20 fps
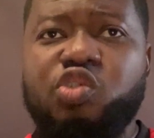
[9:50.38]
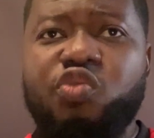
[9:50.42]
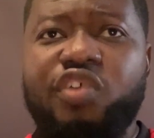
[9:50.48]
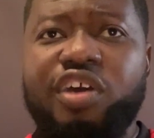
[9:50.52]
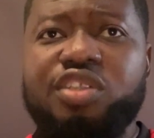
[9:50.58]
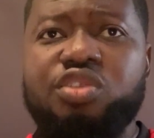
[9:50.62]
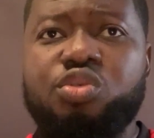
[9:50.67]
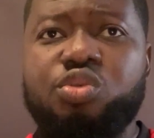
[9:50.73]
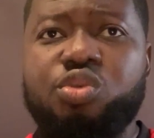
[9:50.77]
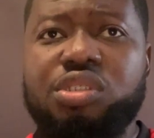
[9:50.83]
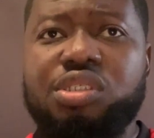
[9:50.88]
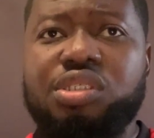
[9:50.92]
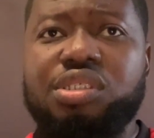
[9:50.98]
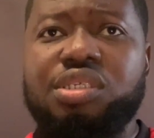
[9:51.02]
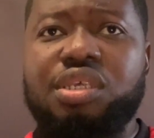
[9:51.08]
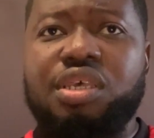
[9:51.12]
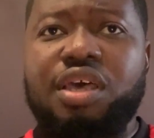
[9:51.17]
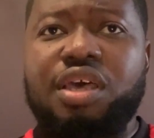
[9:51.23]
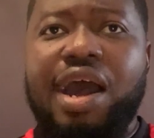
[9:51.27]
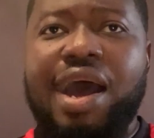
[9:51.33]

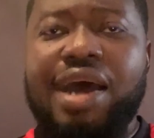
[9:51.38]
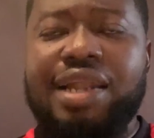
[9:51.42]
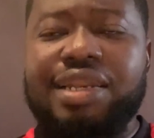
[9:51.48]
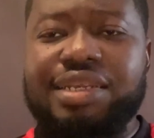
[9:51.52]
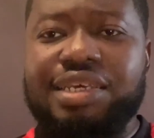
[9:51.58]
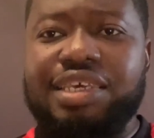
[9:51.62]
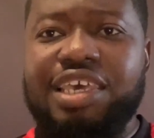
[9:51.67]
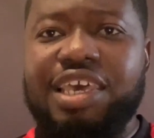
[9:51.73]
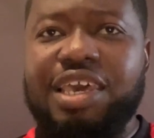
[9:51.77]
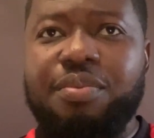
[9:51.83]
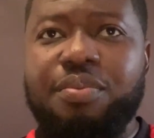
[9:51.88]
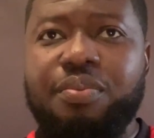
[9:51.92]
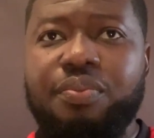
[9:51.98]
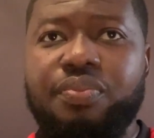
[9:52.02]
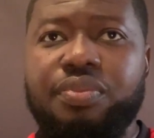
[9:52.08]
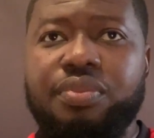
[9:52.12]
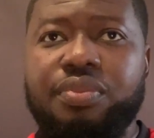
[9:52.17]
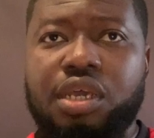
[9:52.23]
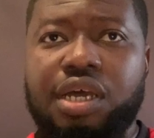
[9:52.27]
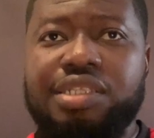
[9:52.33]
Juventus had the game
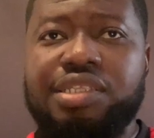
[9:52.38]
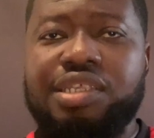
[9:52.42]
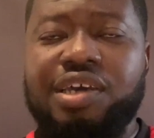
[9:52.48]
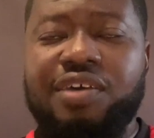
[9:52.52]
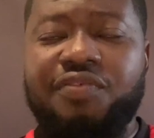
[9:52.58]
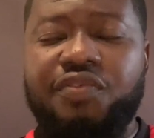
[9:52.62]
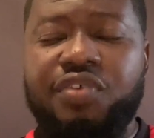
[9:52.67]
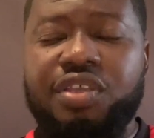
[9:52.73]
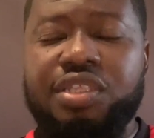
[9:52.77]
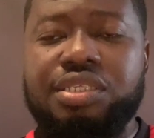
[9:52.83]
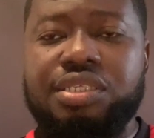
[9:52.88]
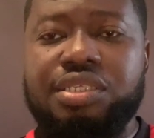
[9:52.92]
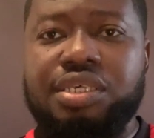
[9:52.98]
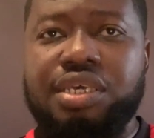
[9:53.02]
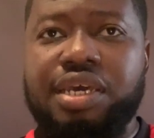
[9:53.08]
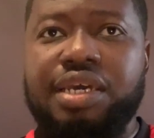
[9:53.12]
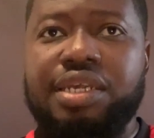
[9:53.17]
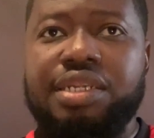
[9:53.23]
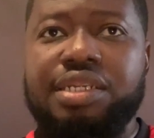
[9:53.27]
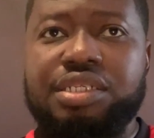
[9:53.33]
at their feet,
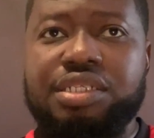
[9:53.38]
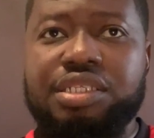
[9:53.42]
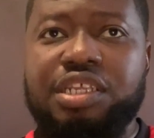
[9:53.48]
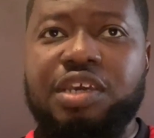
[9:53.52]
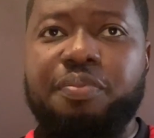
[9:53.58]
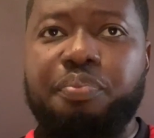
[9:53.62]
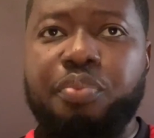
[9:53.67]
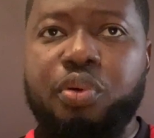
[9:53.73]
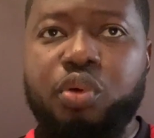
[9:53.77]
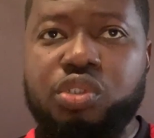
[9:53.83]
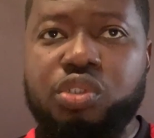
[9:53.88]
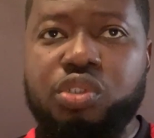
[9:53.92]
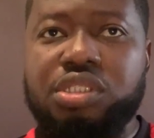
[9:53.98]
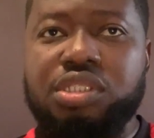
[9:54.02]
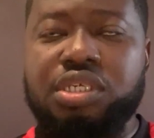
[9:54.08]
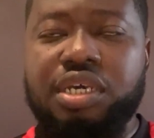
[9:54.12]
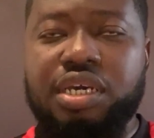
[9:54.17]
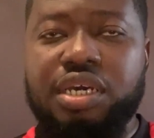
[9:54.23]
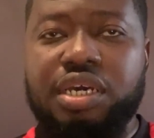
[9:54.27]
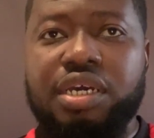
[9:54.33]
and they
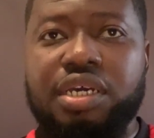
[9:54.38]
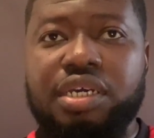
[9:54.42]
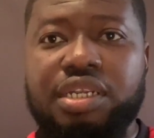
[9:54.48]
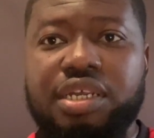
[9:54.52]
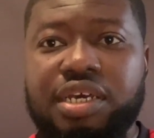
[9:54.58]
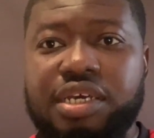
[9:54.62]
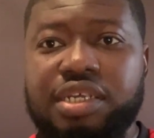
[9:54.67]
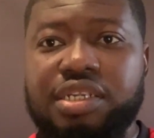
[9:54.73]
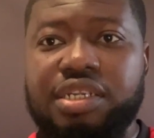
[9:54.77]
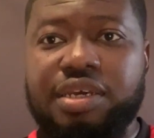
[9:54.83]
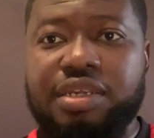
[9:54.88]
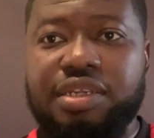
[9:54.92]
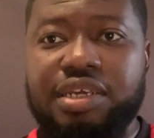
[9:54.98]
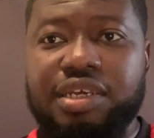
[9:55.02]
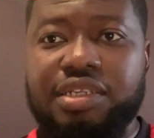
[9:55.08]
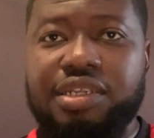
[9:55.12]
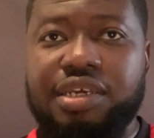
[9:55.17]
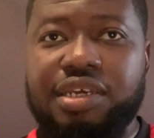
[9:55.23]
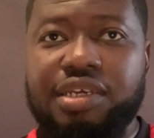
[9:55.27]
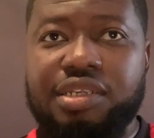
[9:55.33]
pushed
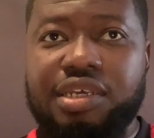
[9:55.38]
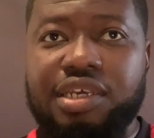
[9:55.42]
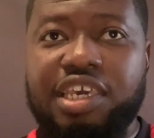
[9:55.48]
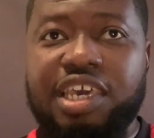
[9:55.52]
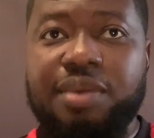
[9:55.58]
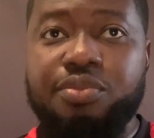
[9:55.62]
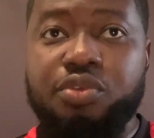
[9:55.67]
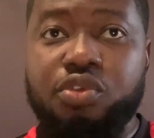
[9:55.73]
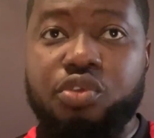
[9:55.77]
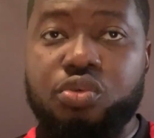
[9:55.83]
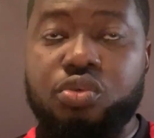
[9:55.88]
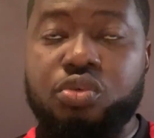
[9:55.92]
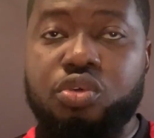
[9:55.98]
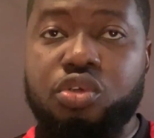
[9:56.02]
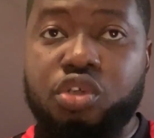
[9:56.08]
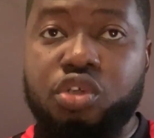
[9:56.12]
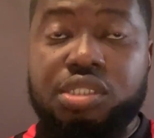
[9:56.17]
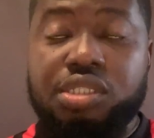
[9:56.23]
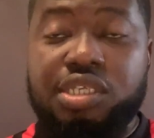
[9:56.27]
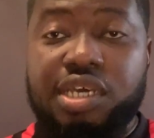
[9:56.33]
the game
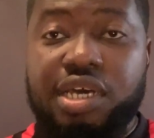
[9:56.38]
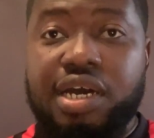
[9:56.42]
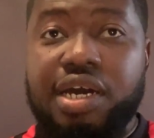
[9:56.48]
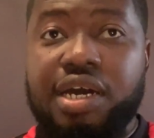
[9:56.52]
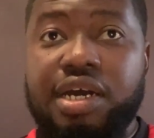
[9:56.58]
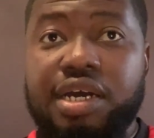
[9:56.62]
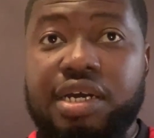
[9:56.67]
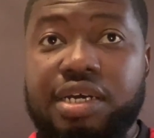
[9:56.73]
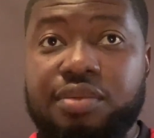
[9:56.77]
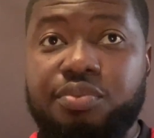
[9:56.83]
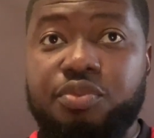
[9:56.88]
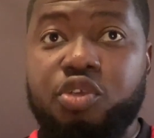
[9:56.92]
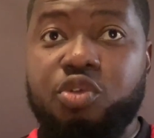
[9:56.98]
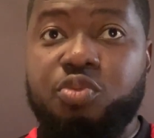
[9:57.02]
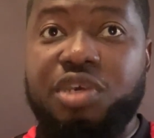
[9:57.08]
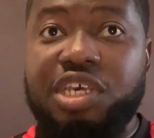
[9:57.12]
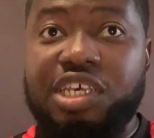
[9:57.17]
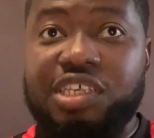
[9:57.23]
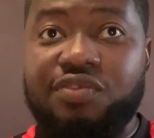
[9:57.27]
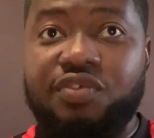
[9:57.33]
to
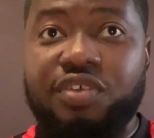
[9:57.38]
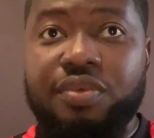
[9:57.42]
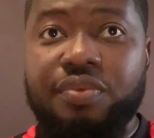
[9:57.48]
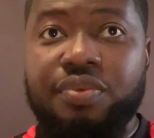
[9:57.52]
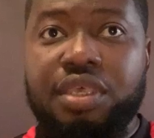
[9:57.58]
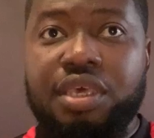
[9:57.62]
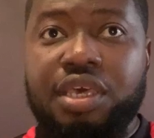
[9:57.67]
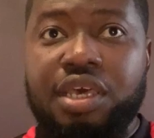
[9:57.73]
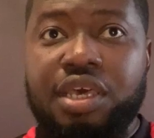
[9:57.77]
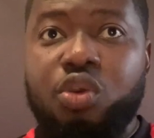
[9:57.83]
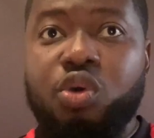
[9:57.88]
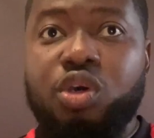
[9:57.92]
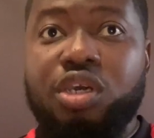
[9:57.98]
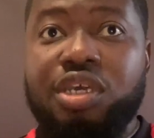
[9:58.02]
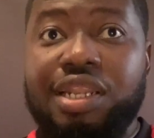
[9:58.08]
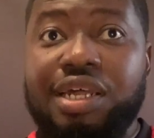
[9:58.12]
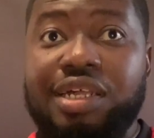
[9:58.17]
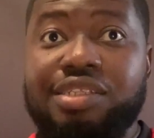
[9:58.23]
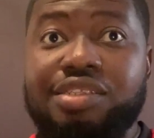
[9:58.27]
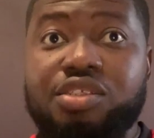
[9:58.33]
PSV.
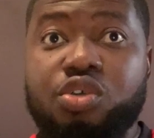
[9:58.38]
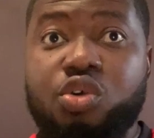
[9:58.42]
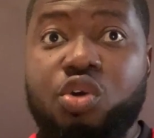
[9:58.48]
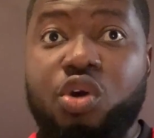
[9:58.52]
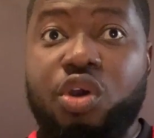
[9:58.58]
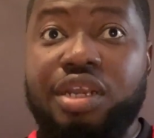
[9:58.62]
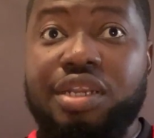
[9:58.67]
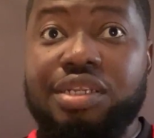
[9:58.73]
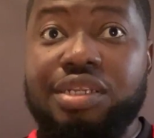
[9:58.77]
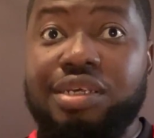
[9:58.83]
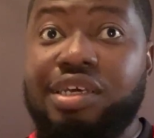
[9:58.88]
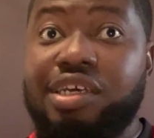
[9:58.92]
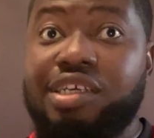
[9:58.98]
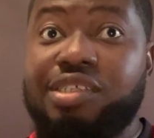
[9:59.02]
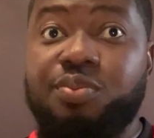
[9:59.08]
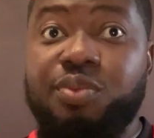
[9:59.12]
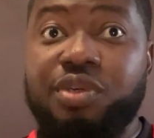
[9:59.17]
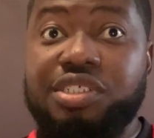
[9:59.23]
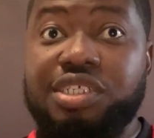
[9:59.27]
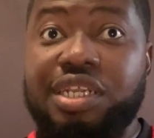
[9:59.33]
Looking at scoring,
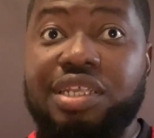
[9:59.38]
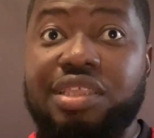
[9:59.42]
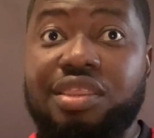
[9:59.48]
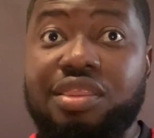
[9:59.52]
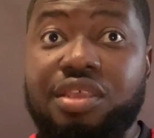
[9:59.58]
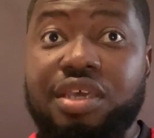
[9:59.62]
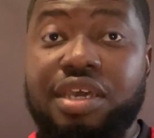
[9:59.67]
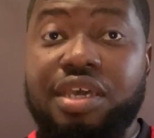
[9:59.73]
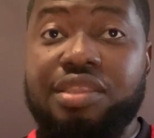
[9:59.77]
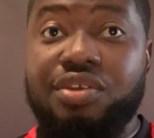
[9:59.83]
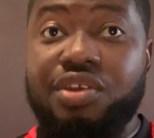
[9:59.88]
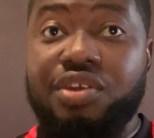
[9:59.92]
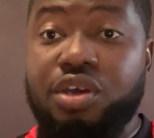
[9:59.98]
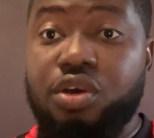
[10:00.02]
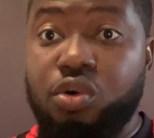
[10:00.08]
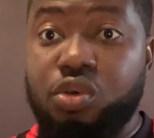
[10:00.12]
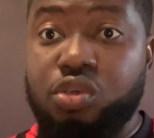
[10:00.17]
especially 3